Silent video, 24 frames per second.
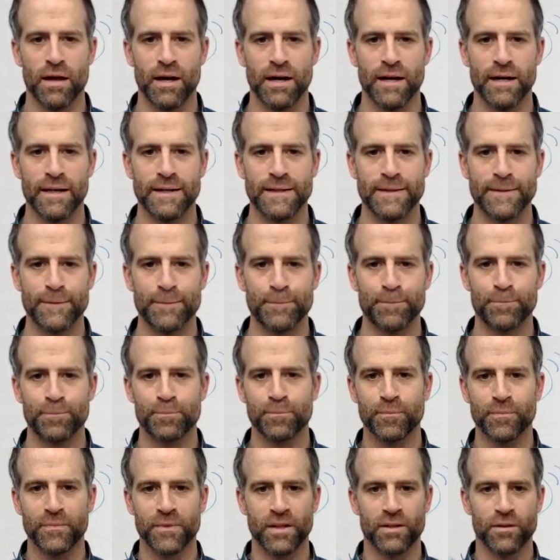
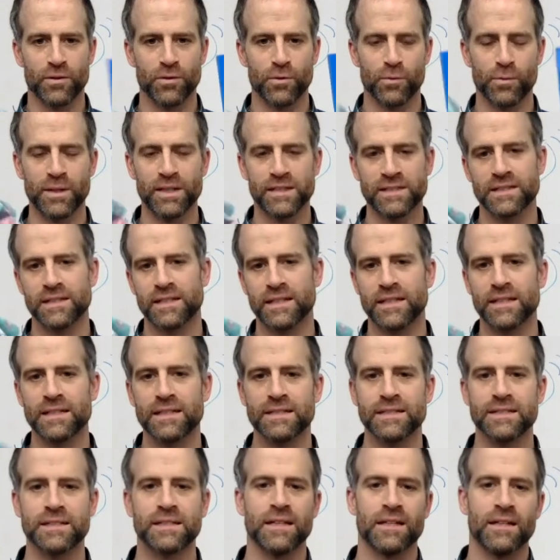The reason
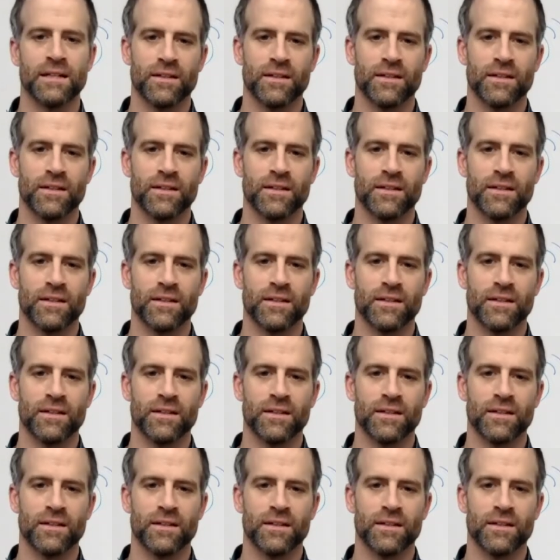is